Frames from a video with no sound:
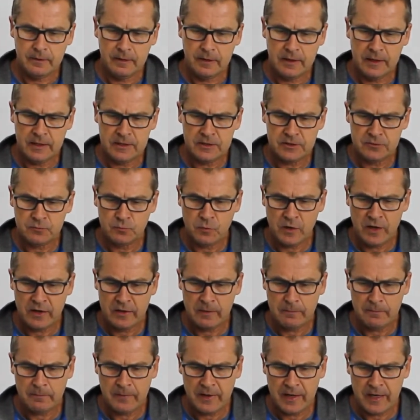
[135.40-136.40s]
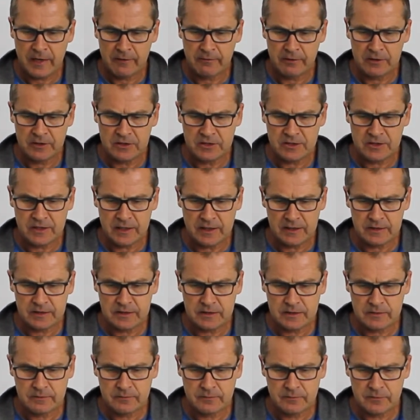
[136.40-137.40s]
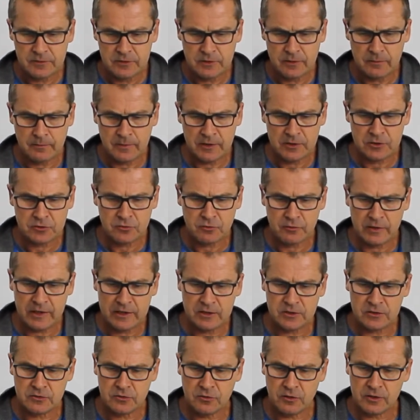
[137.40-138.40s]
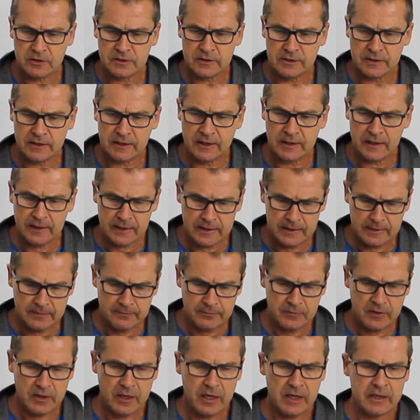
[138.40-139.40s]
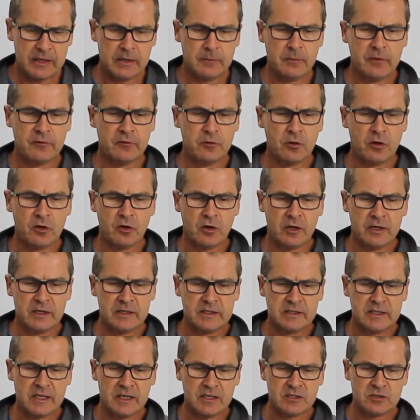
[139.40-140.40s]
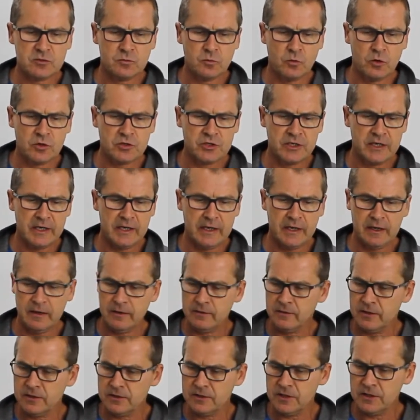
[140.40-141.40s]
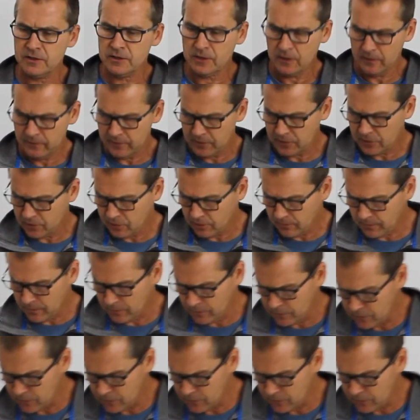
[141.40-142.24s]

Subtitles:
is where the bearing sits, so make sure that's nice and clean. And then we've got like a dust washer here that sits over the top, but we